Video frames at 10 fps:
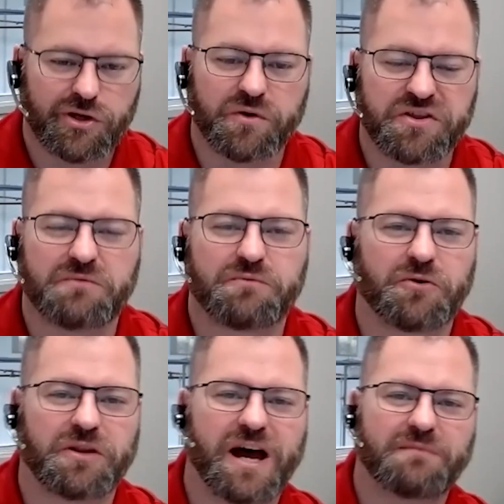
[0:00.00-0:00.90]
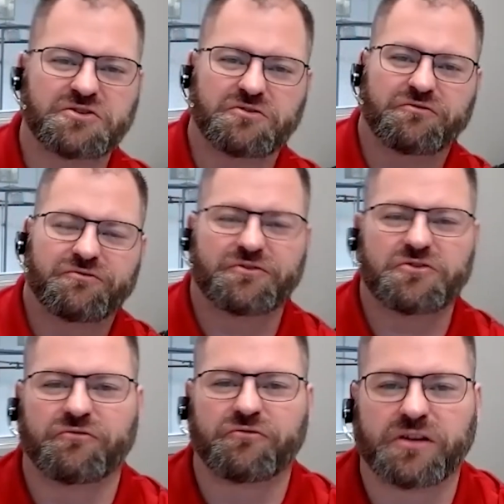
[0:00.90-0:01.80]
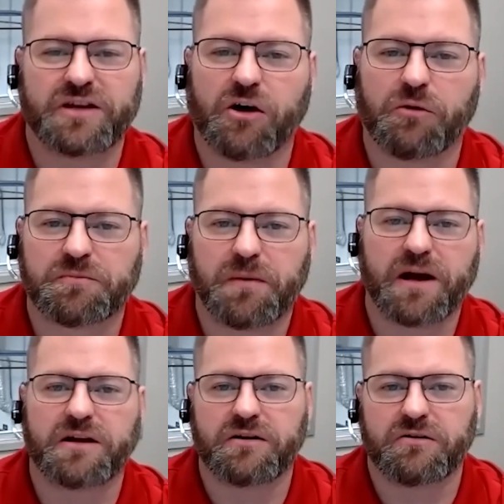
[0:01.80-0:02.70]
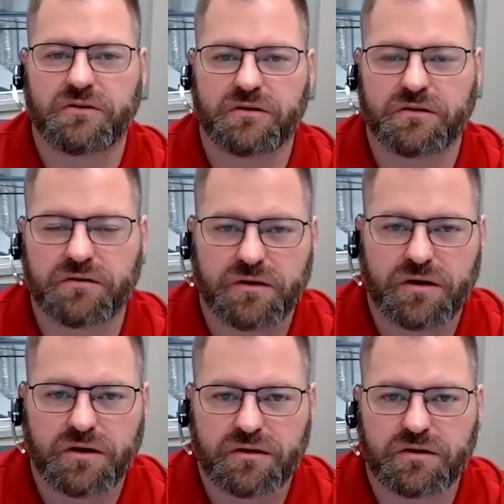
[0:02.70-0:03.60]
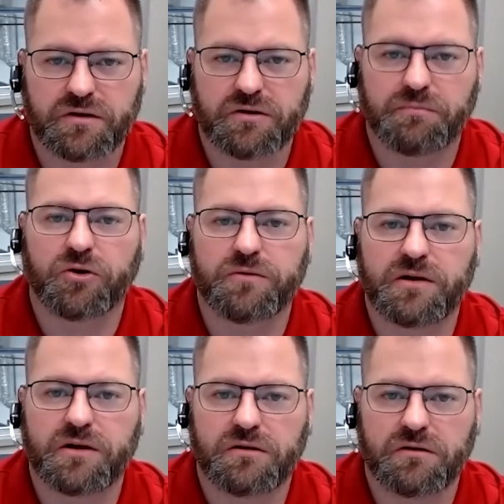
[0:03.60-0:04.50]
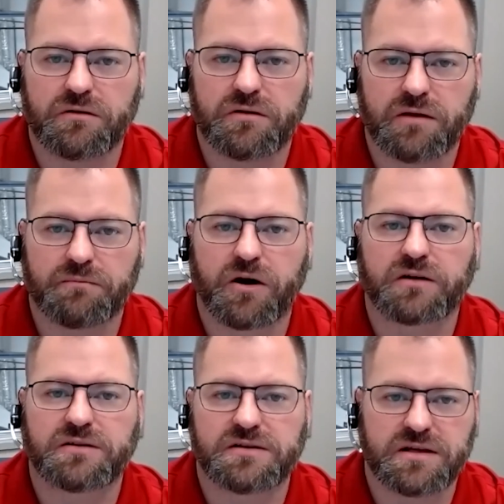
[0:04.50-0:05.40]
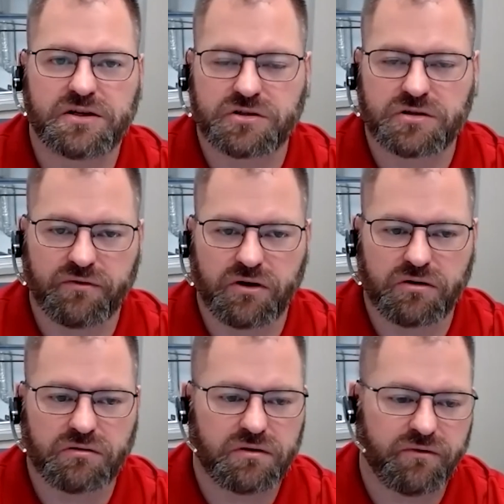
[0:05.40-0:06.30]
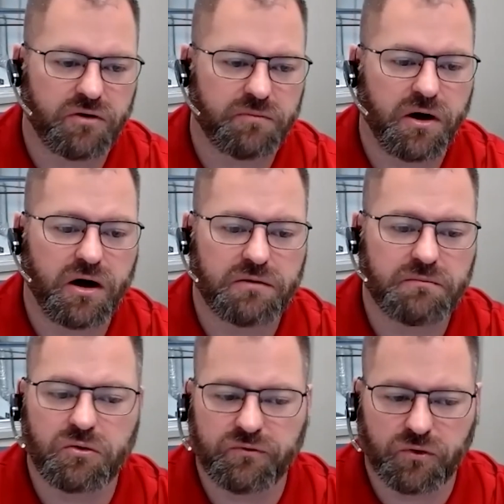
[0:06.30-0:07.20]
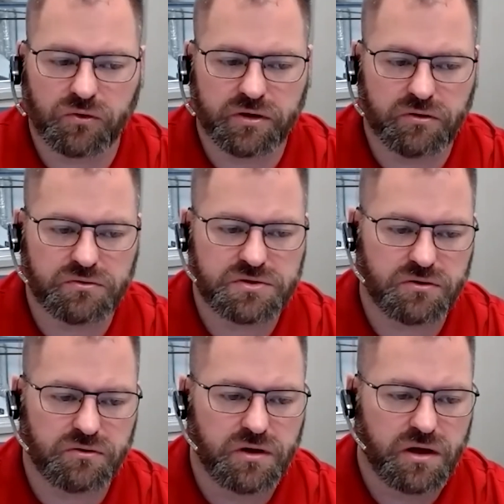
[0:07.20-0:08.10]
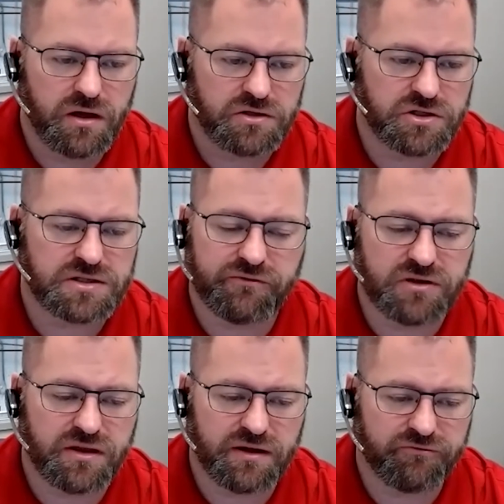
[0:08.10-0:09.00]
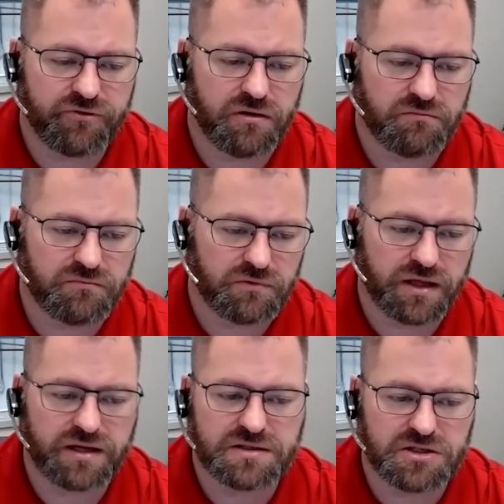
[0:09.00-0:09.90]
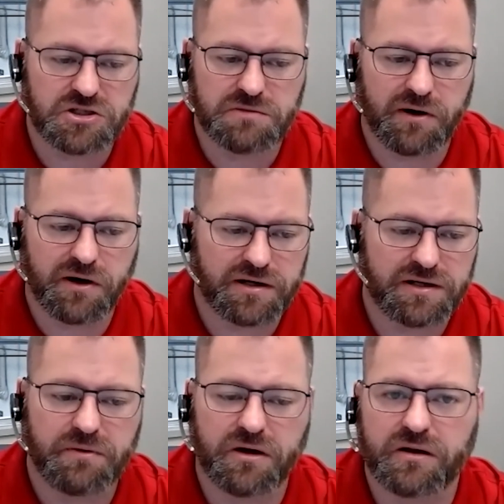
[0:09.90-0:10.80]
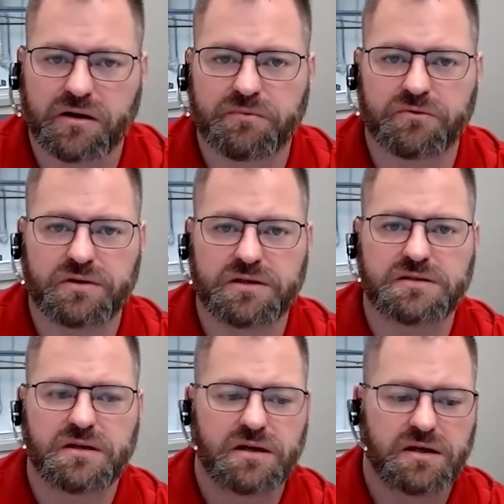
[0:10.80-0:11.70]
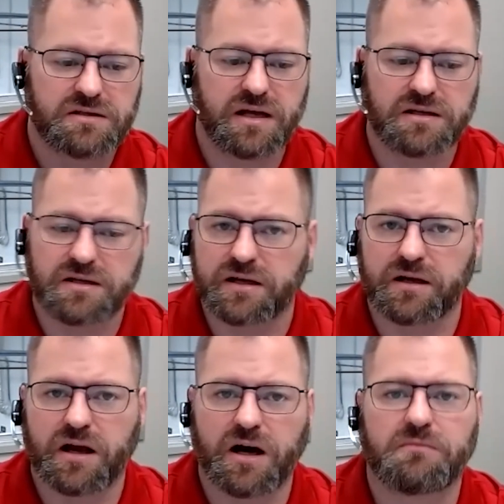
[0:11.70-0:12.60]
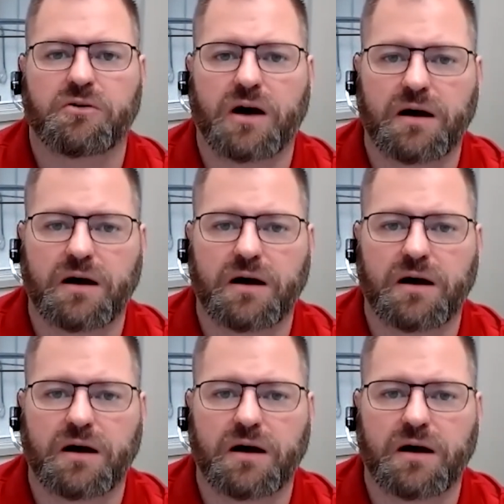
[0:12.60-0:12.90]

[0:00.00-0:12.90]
Within ProLabs, you've really helped pioneer the deployment and productization of our PON portfolio. So just everything from legacy GPon and EPon up through these 10 gig and combo